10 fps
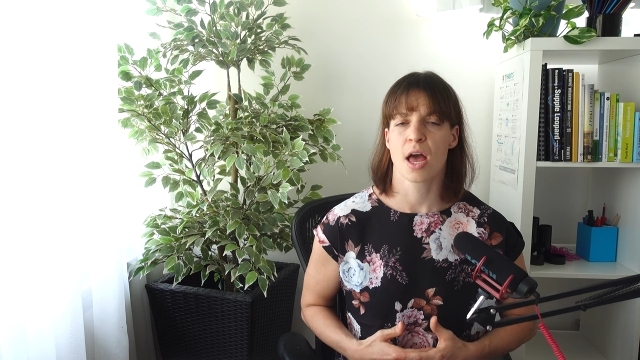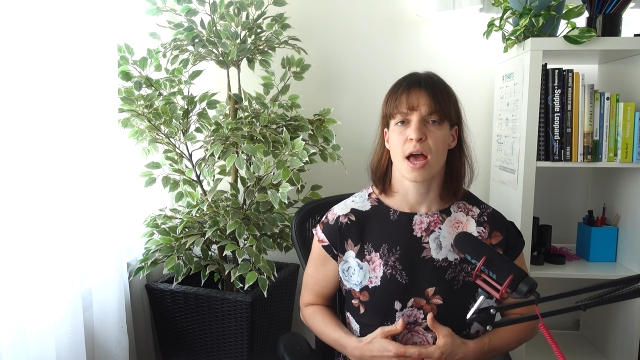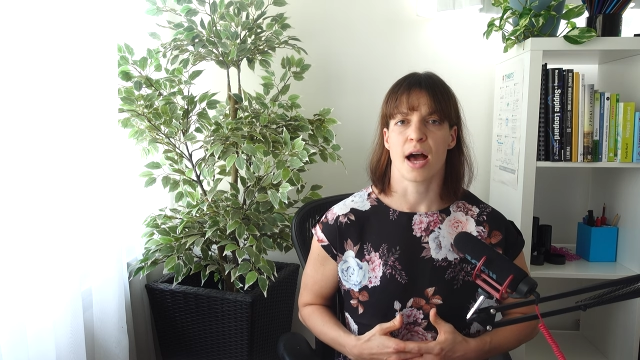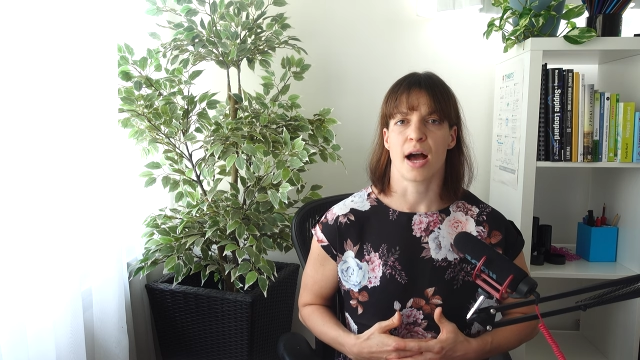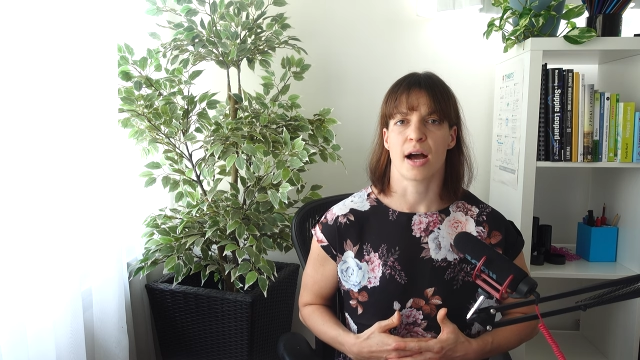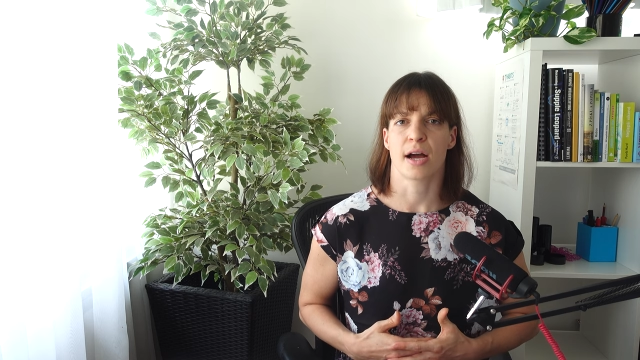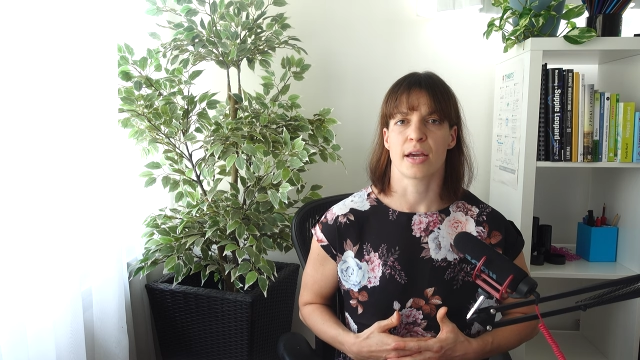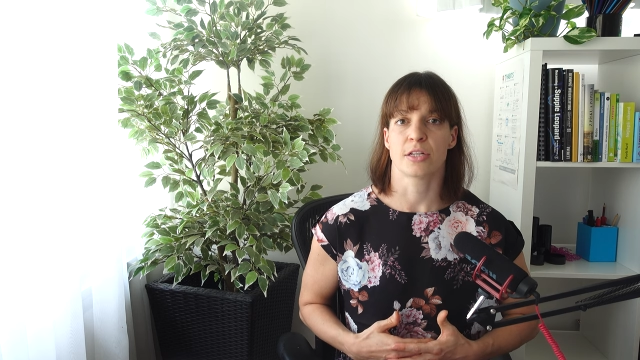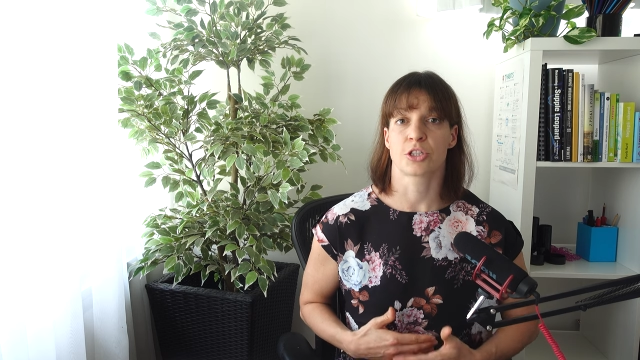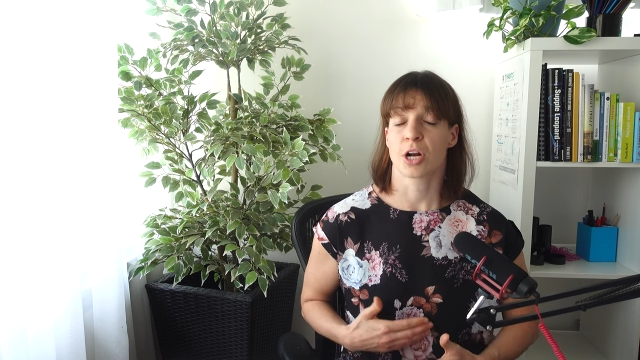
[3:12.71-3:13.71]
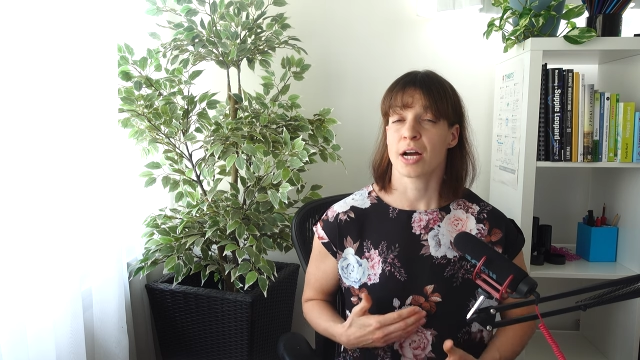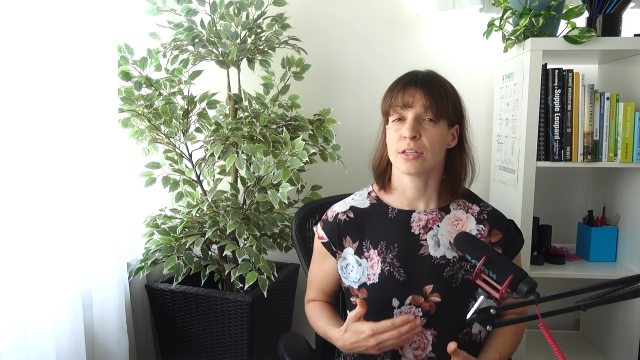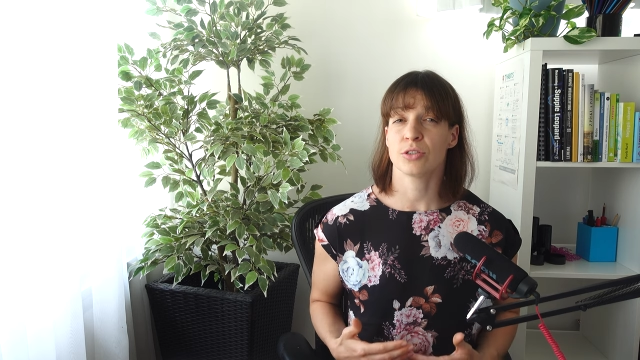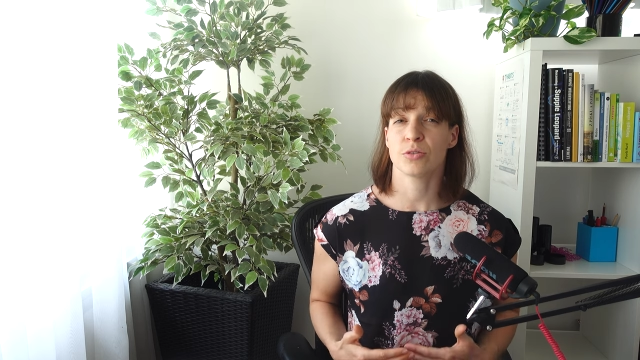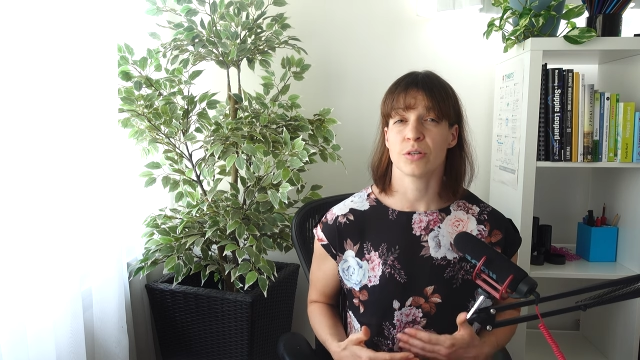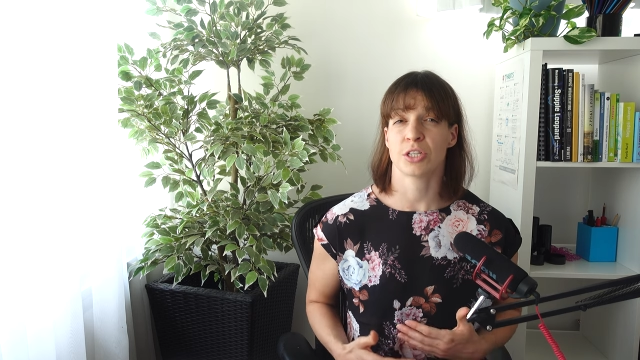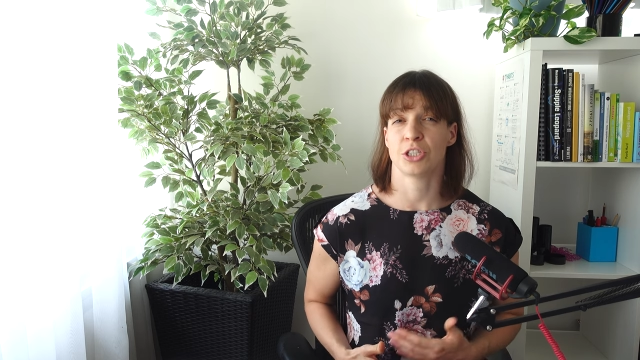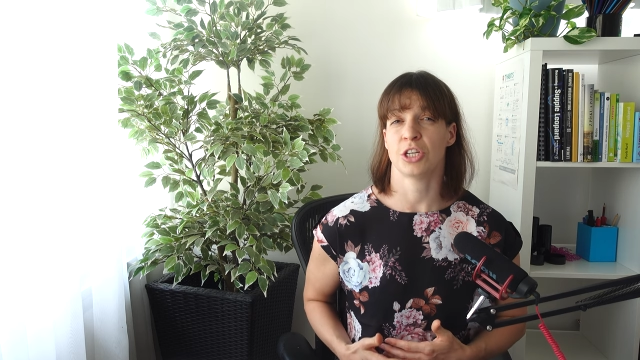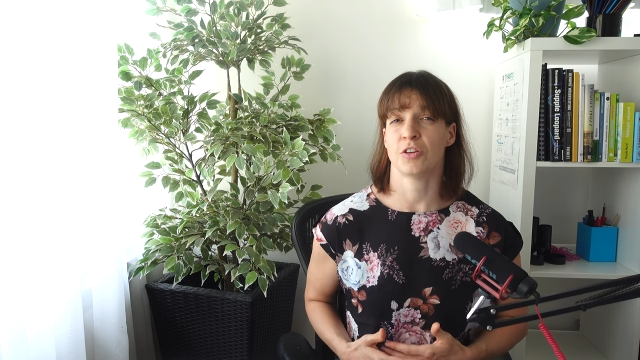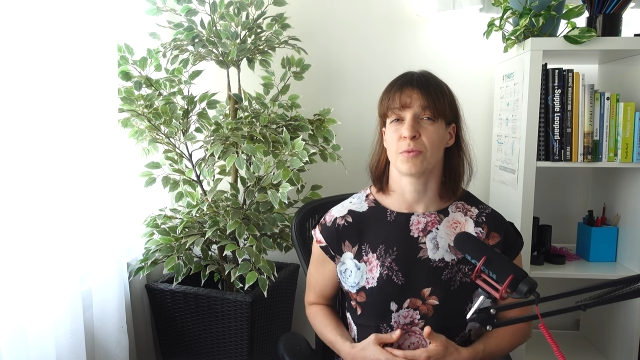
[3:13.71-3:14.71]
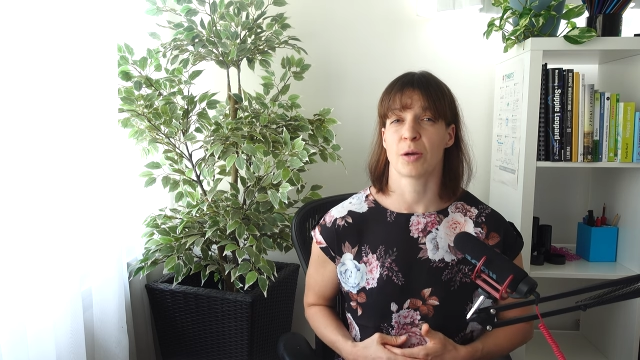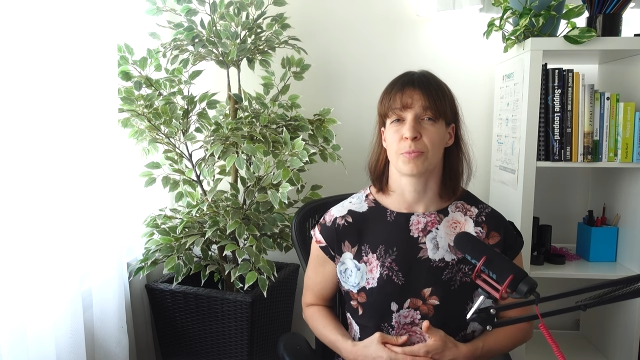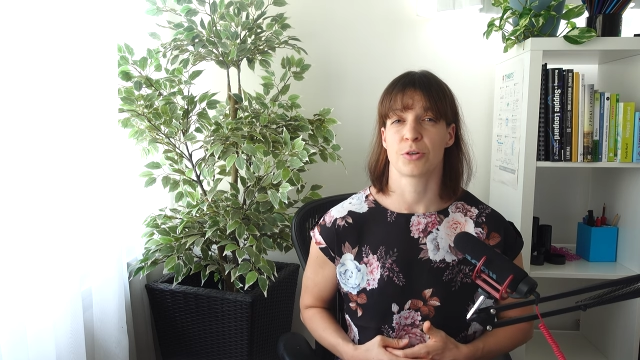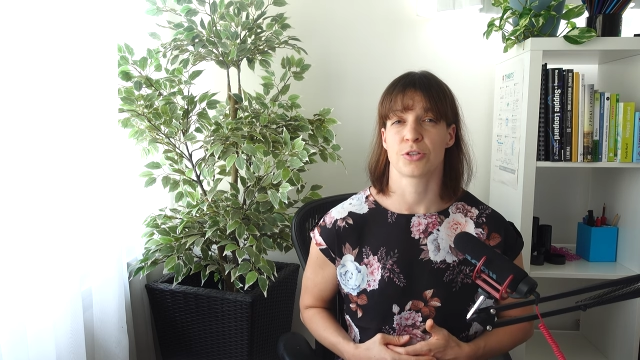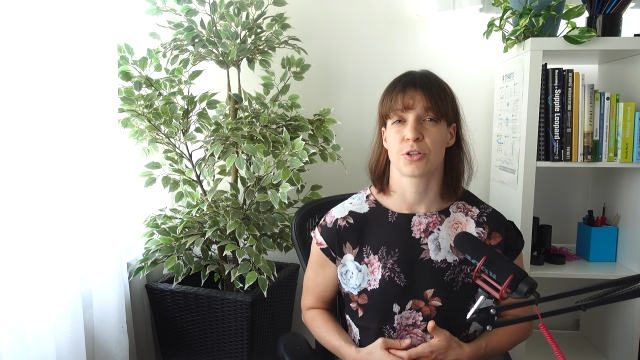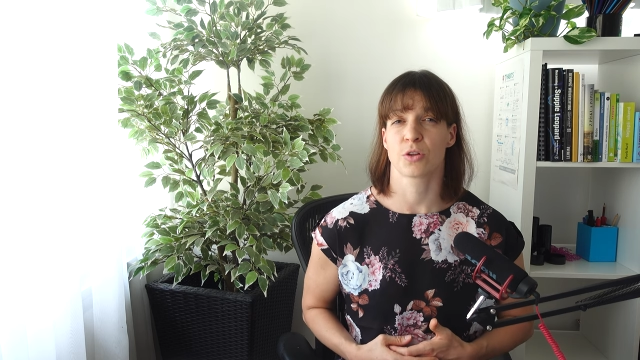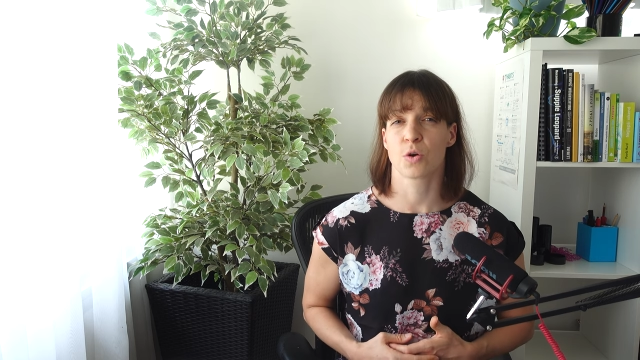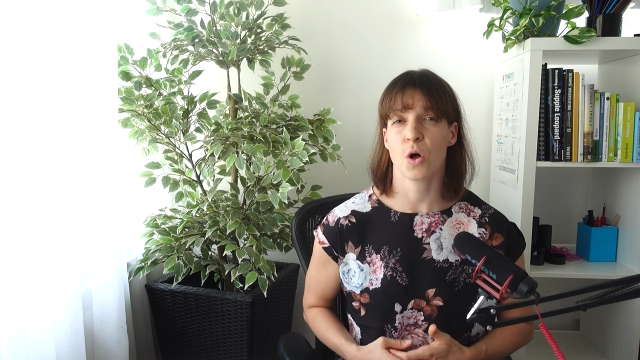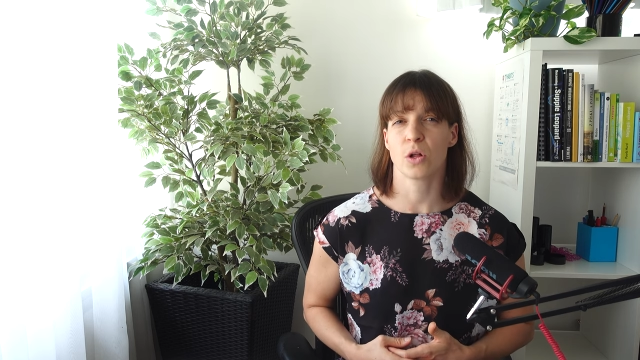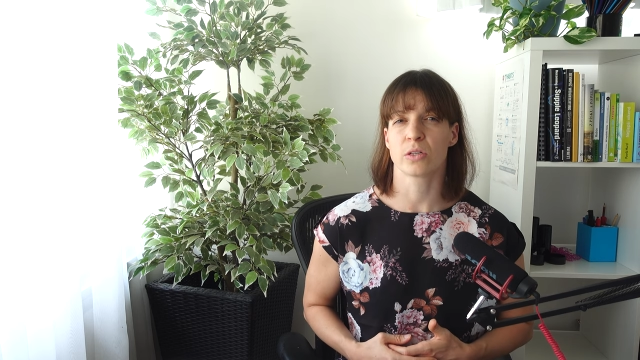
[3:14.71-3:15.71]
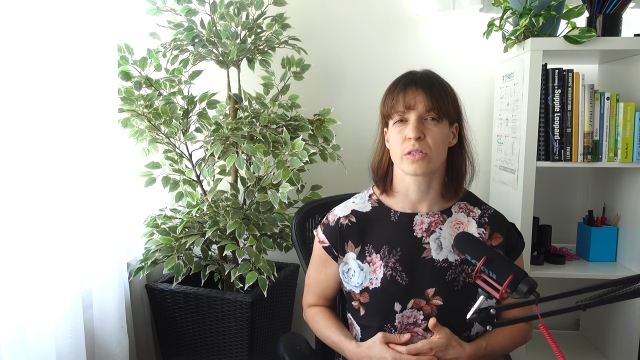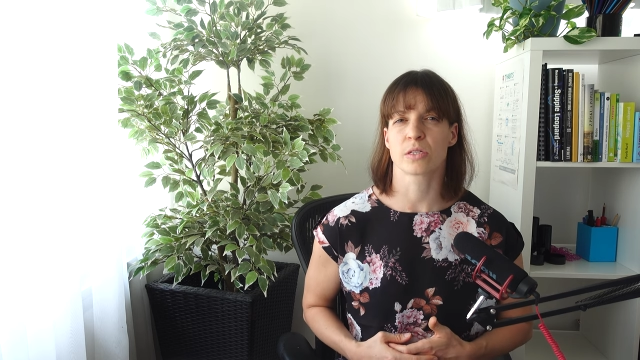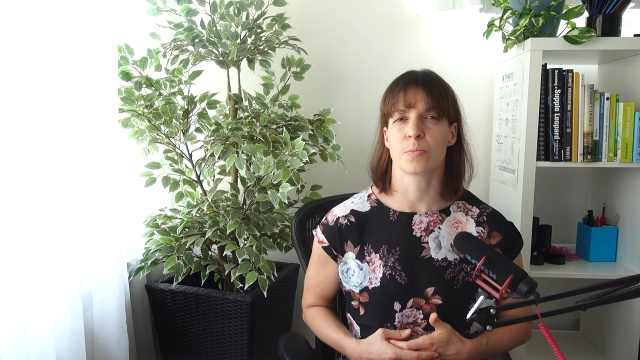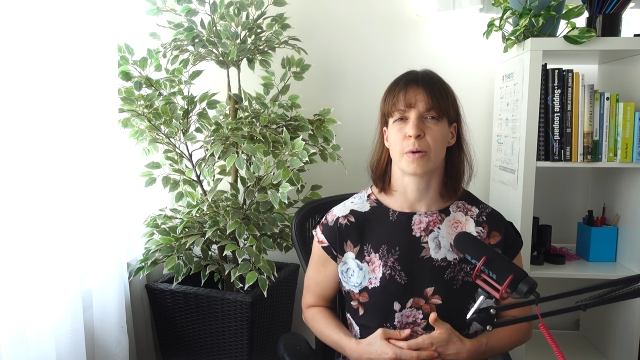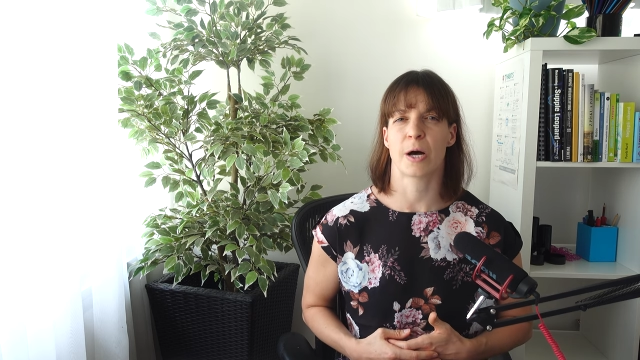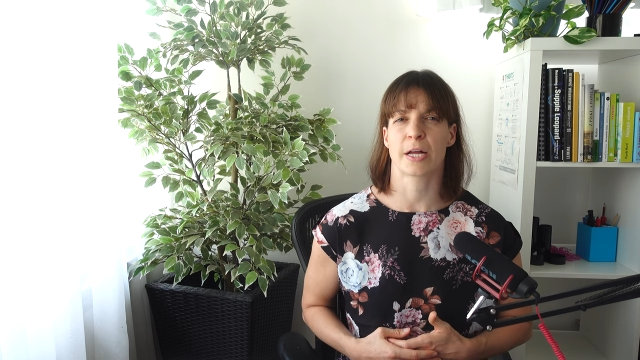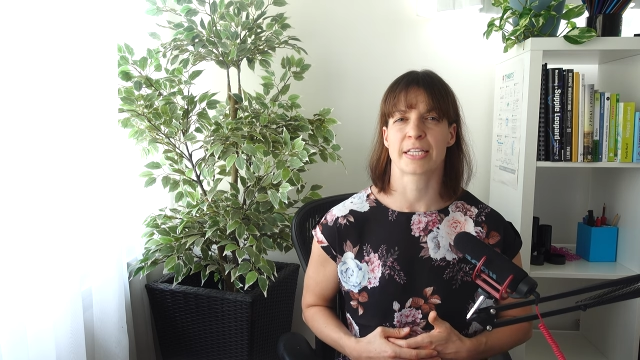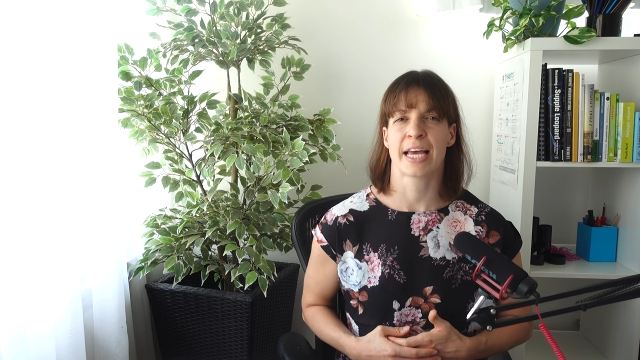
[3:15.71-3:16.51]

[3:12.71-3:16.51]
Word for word: I tried to achieve my personal goals, but